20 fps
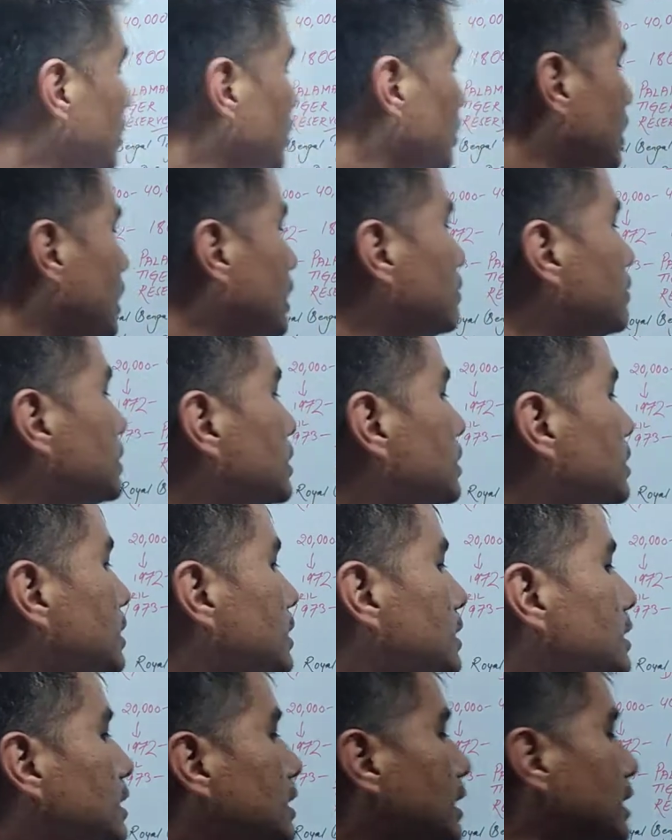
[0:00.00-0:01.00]
Convention on
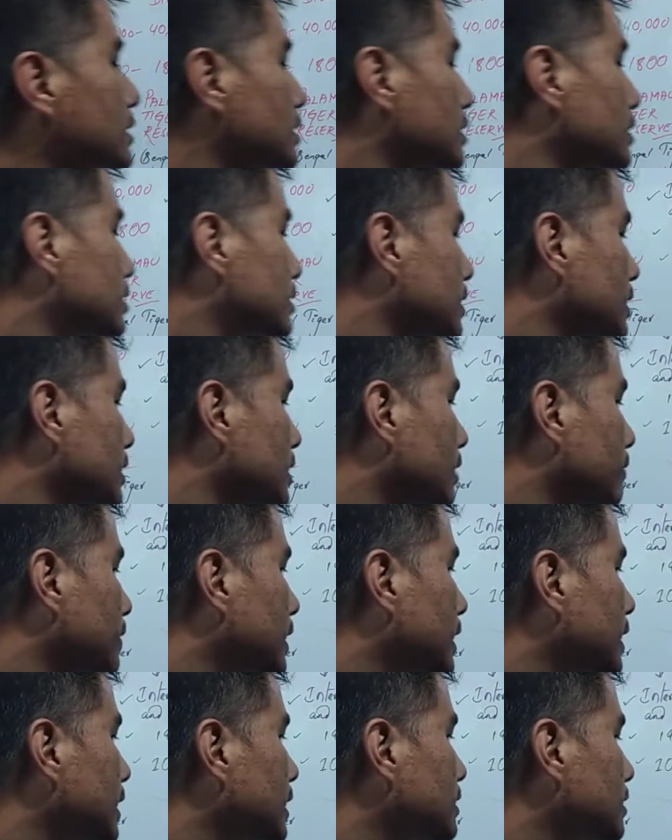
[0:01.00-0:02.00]
International Trade of
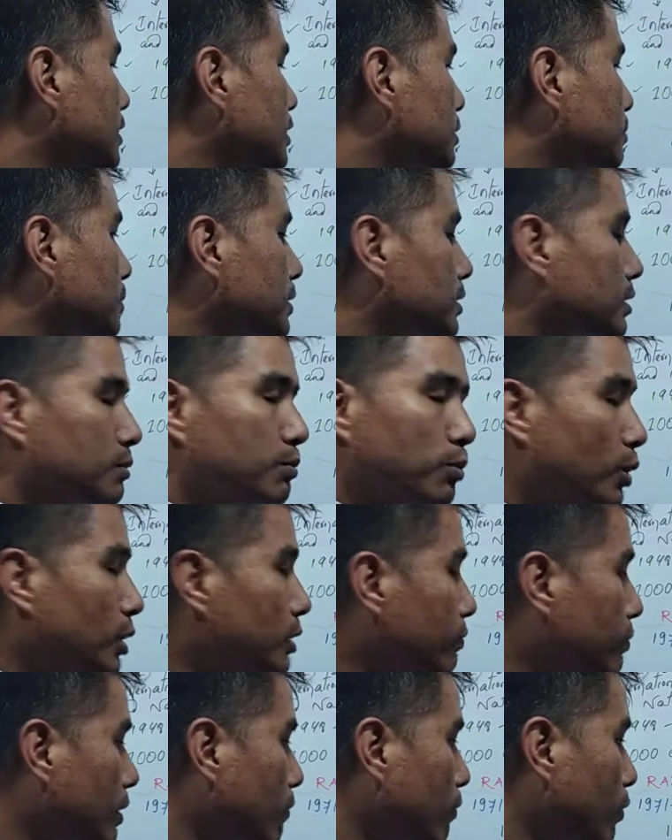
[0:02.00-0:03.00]
Endangered Species,
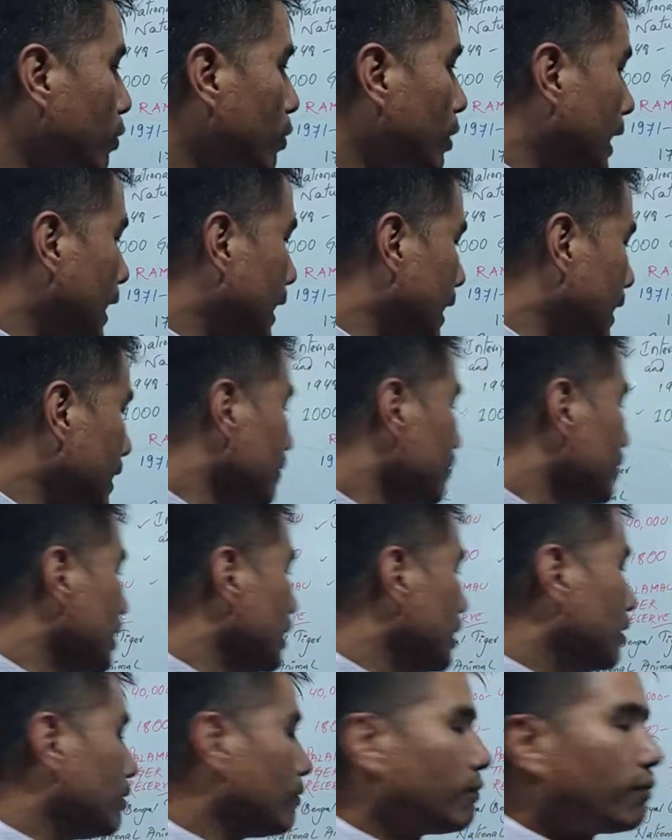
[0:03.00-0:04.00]
both for flora and
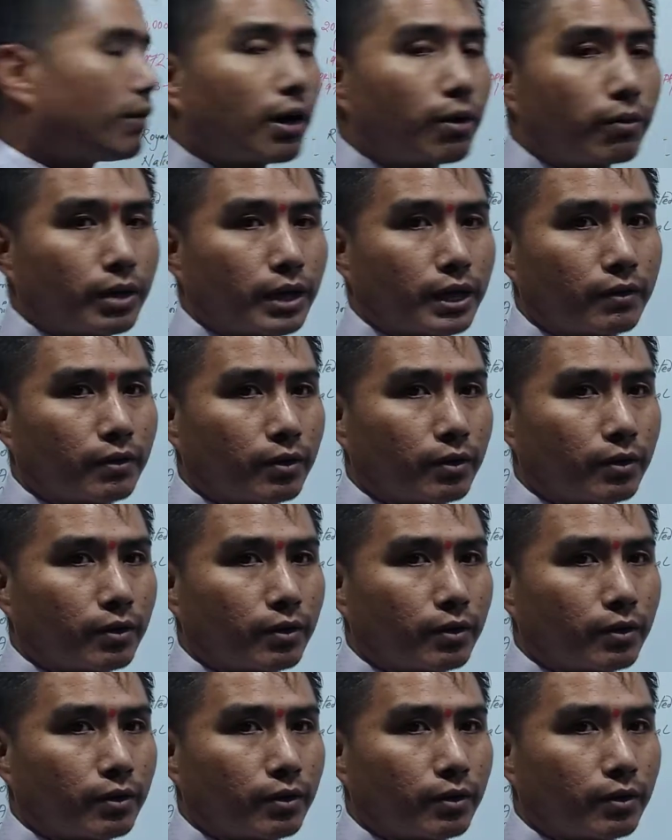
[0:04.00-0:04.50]
fauna.